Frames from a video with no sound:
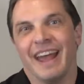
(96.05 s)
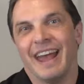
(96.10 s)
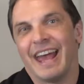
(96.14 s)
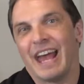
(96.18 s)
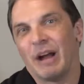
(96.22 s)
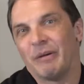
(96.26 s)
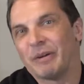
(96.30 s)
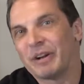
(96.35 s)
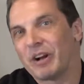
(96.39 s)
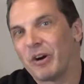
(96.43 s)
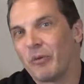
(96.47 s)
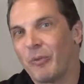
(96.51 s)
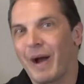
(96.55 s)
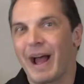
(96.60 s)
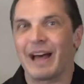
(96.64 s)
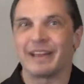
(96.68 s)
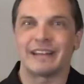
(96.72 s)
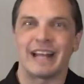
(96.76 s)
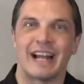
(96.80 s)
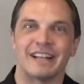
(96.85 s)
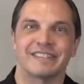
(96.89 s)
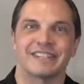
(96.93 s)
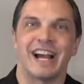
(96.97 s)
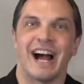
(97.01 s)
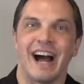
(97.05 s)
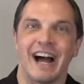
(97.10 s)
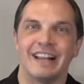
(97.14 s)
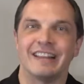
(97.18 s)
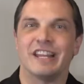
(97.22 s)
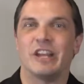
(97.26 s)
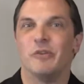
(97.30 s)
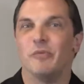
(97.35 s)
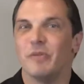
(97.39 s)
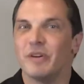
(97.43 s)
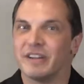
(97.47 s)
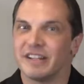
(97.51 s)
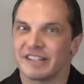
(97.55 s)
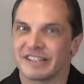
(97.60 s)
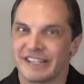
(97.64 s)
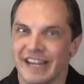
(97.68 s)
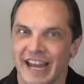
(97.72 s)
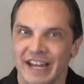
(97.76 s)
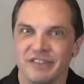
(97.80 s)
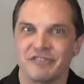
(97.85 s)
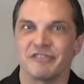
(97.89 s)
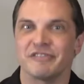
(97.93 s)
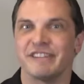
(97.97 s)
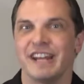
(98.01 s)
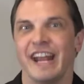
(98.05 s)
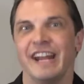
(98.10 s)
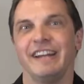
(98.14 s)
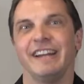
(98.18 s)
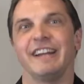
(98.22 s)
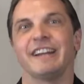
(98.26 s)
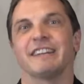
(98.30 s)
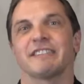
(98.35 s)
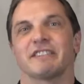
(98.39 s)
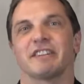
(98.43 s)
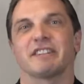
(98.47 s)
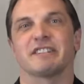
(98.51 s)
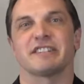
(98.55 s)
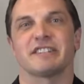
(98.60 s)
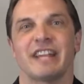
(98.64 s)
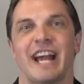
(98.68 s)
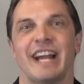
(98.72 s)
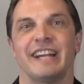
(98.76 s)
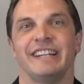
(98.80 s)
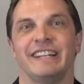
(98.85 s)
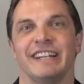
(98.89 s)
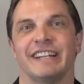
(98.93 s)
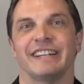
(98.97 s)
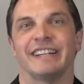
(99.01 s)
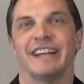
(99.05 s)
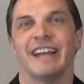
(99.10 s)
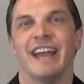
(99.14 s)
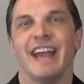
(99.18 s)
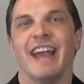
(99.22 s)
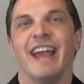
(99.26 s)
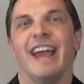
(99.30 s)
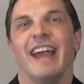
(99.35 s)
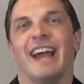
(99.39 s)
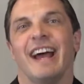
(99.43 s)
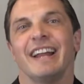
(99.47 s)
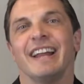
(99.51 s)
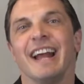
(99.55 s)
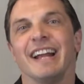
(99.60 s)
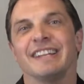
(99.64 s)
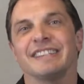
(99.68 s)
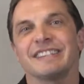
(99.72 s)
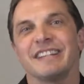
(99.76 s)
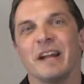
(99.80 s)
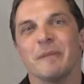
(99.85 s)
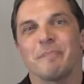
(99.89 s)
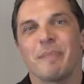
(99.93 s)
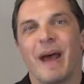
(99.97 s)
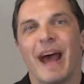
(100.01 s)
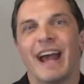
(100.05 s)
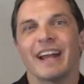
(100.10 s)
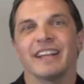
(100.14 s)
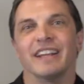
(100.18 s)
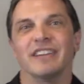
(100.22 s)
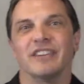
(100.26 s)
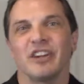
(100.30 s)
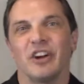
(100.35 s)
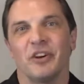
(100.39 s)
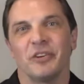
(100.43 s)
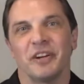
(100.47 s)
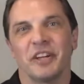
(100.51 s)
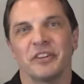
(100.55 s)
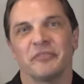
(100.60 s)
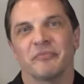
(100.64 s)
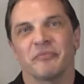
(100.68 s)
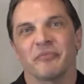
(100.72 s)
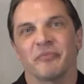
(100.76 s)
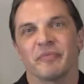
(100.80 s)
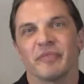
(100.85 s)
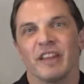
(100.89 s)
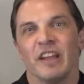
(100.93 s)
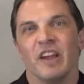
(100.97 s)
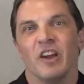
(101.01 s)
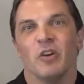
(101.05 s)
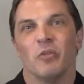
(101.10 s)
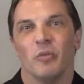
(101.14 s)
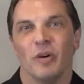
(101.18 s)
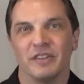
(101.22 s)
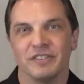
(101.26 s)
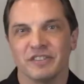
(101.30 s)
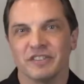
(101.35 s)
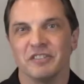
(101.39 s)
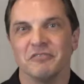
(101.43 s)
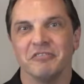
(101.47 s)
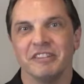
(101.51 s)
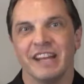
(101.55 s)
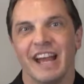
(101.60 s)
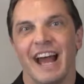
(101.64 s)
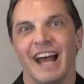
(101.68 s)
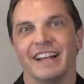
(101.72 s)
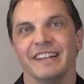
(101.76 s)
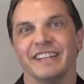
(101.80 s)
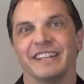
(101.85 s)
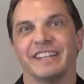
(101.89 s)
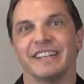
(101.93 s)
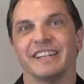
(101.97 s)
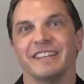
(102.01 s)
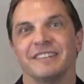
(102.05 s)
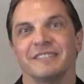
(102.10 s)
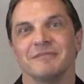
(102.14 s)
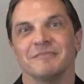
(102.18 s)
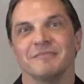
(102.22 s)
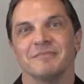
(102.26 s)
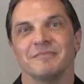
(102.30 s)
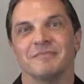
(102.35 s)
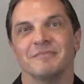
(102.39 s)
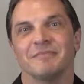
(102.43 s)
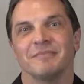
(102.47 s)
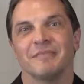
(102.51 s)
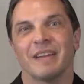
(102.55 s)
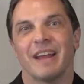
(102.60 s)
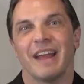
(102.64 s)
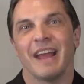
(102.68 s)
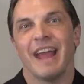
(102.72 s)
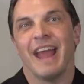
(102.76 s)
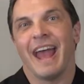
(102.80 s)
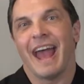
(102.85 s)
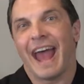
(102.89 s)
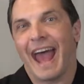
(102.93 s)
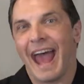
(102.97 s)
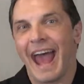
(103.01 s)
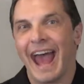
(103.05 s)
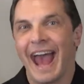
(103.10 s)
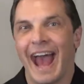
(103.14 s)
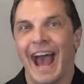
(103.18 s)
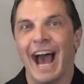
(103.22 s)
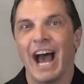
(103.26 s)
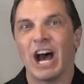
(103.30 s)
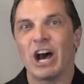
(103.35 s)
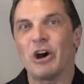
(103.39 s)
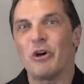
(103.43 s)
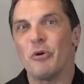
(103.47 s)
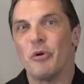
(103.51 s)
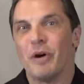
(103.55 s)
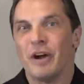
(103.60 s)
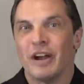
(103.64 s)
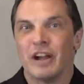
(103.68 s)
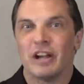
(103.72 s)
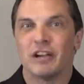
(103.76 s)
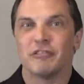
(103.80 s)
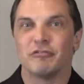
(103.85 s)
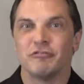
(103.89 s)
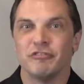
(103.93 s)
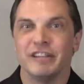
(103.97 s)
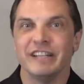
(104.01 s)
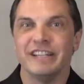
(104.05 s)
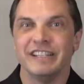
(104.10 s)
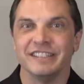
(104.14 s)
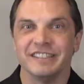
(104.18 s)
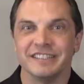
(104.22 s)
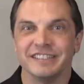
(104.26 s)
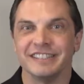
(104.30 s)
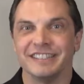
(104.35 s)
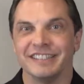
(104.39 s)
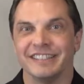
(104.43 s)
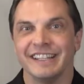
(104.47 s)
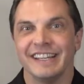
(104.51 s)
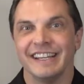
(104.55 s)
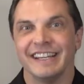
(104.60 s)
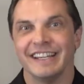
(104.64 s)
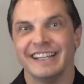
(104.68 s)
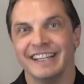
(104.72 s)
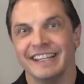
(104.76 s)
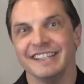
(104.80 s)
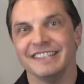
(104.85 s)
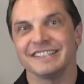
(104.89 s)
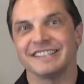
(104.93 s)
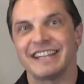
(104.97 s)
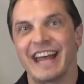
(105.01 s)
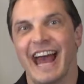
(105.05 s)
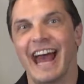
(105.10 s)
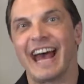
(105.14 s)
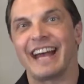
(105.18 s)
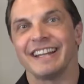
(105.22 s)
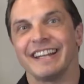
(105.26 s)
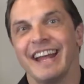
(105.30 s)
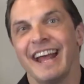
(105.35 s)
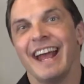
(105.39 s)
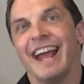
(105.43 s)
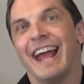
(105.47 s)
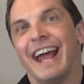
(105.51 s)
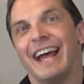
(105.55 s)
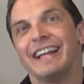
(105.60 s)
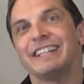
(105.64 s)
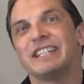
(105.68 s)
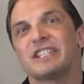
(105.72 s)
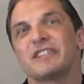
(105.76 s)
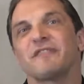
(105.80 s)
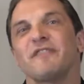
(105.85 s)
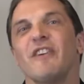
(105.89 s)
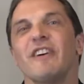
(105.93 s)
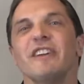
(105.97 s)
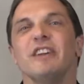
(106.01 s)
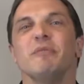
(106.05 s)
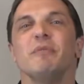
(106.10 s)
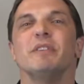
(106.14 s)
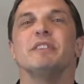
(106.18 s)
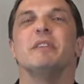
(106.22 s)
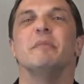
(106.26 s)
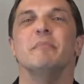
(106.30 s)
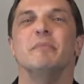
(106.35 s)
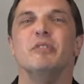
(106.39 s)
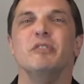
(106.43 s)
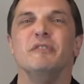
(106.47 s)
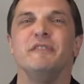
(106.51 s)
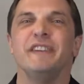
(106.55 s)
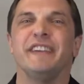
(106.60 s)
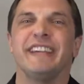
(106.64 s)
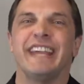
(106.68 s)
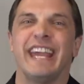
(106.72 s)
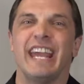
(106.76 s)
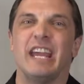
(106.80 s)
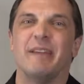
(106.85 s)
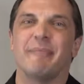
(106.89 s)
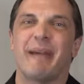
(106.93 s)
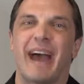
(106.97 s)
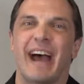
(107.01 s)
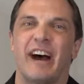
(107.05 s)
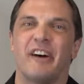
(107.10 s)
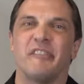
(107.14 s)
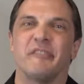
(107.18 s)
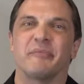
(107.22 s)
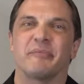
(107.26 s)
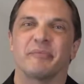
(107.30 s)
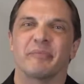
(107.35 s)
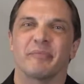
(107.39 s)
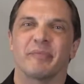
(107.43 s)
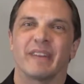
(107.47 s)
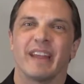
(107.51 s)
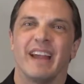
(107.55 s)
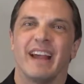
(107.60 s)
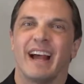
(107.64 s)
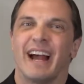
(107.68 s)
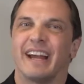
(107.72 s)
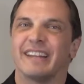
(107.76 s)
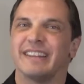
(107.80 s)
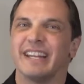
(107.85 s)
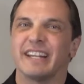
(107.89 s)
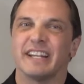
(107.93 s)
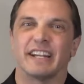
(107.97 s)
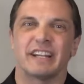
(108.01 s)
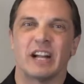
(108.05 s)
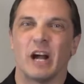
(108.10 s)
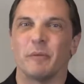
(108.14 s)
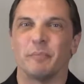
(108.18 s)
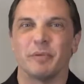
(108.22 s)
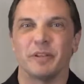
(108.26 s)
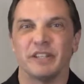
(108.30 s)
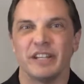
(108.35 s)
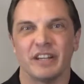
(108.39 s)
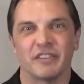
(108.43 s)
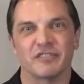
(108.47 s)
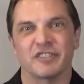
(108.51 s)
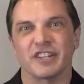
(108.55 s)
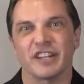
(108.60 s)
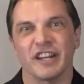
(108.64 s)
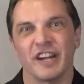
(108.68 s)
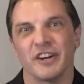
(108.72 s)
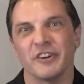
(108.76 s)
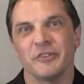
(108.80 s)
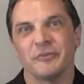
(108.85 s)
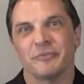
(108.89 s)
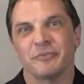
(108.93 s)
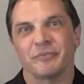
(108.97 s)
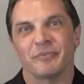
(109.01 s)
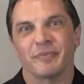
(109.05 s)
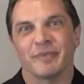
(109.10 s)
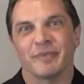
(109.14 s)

and we go, wow, that's Hollywood, it's entertaining, and exciting. And I step back and going, what's the reality? How real is that? And it's funny when the movie came out, I think a couple years ago,